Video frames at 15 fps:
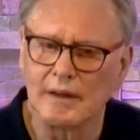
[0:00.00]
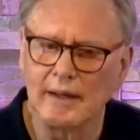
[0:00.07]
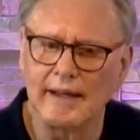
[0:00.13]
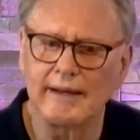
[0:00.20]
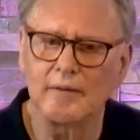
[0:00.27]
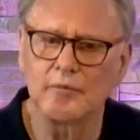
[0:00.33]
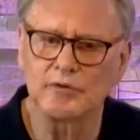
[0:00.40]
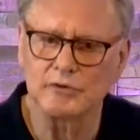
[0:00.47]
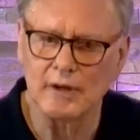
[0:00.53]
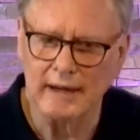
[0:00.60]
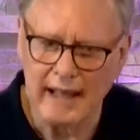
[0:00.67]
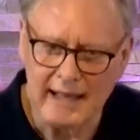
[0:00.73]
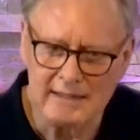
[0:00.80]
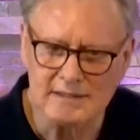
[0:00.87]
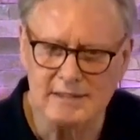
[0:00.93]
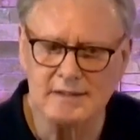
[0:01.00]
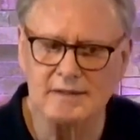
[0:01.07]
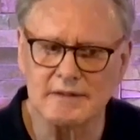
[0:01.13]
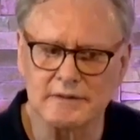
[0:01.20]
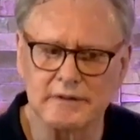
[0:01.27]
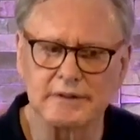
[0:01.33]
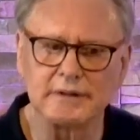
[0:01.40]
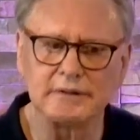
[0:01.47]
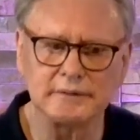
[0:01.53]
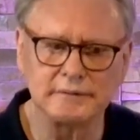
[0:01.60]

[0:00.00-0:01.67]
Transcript: And it will start at 10:30